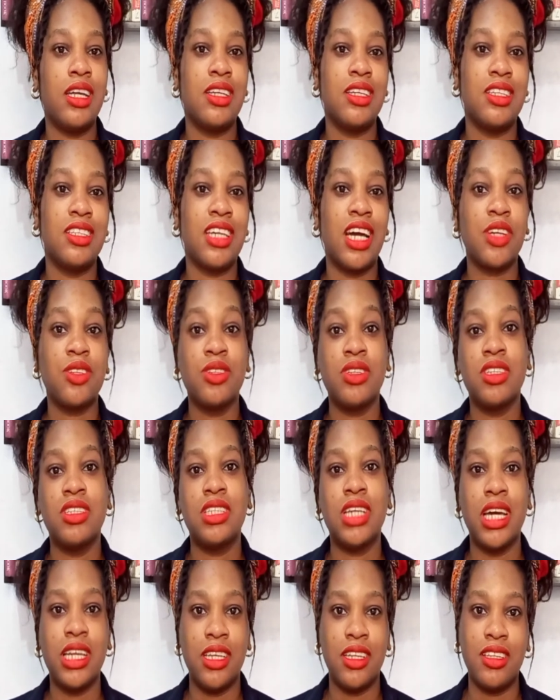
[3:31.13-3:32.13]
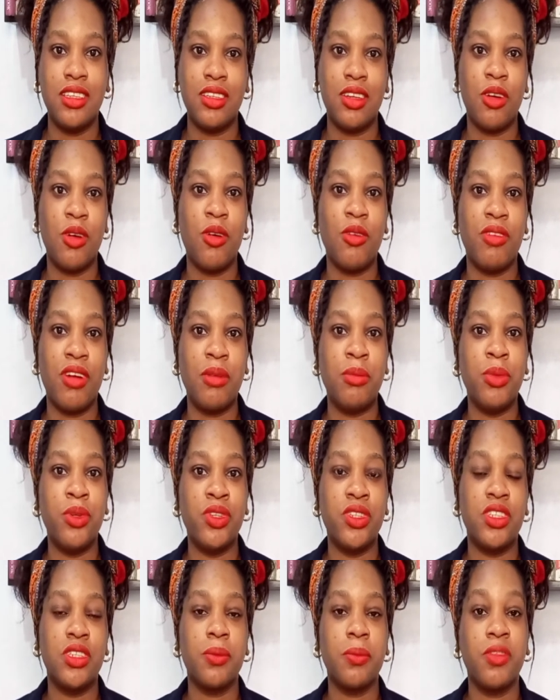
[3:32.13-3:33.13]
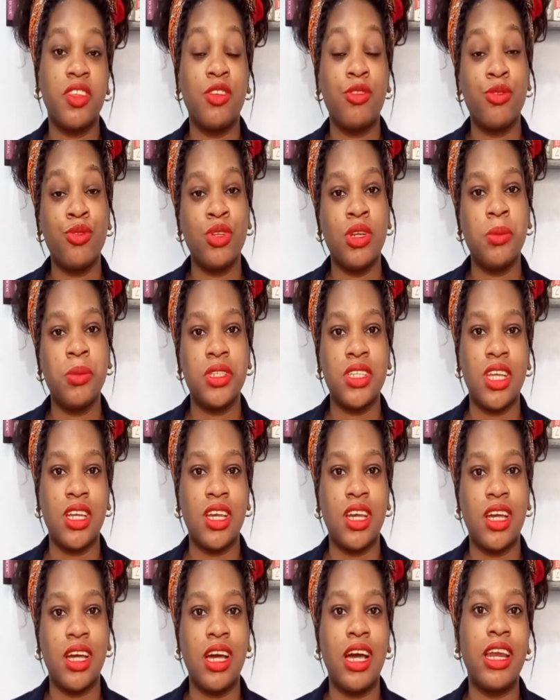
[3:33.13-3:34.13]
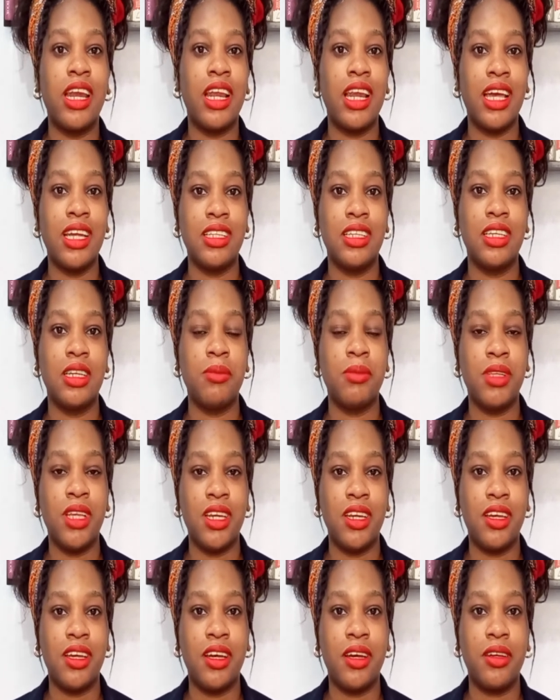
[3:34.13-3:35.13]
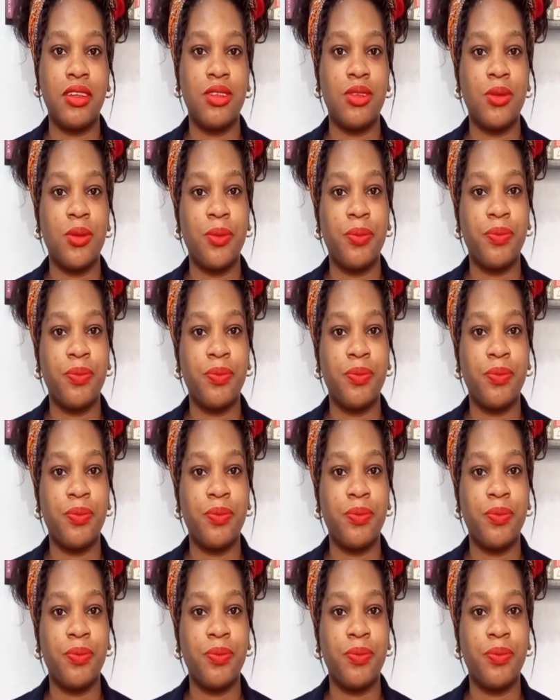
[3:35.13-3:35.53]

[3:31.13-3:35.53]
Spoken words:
It's actually Danny in the cover, but the full name is Danica, and I like the name Danica, so